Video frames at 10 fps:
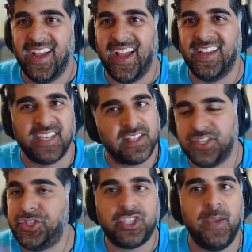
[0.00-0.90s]
And he's like,
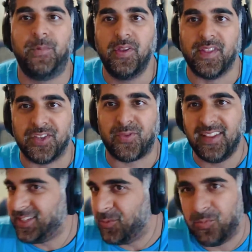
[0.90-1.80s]
let's just keep doing this, right?
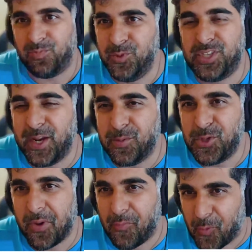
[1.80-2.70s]
Like you said, it was
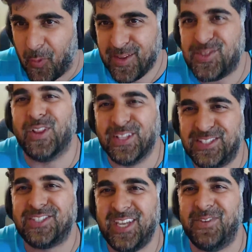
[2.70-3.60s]
super helpful, right? So let's
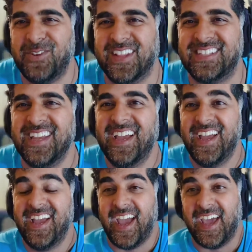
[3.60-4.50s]
just keep doing this.
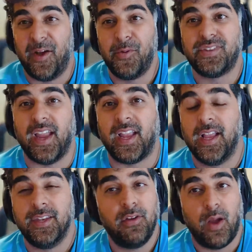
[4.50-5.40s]
And I was like,
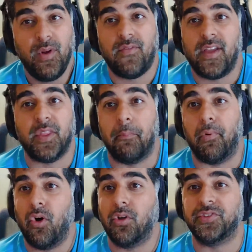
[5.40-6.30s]
dude, I wouldn't have had the
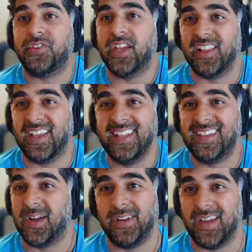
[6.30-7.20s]
balls to tell any
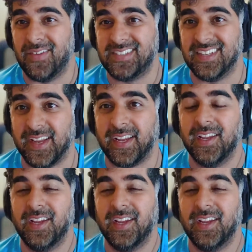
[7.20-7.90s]
company I invested in, like,